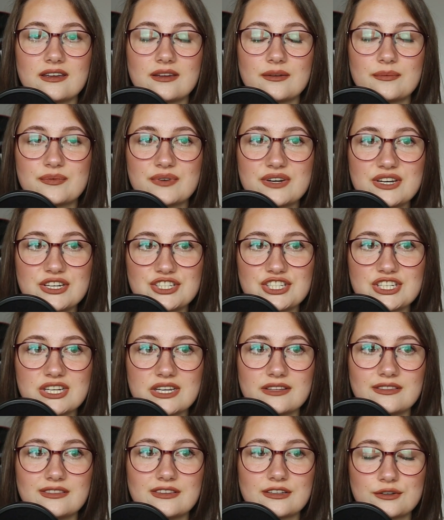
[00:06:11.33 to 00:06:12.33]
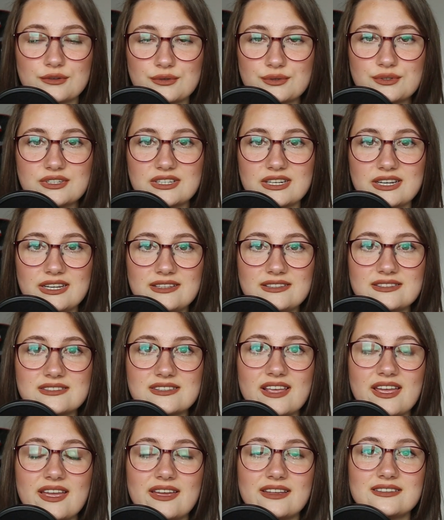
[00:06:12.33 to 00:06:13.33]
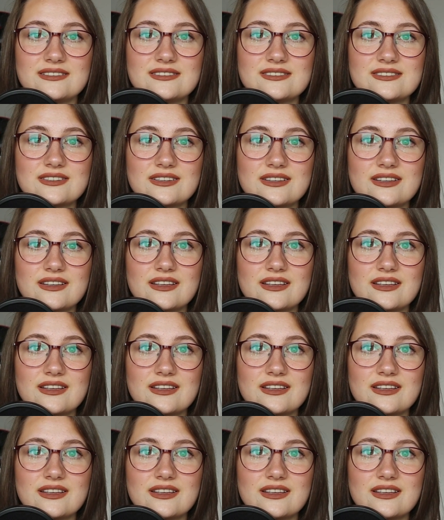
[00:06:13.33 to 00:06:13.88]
Appreciate the good days and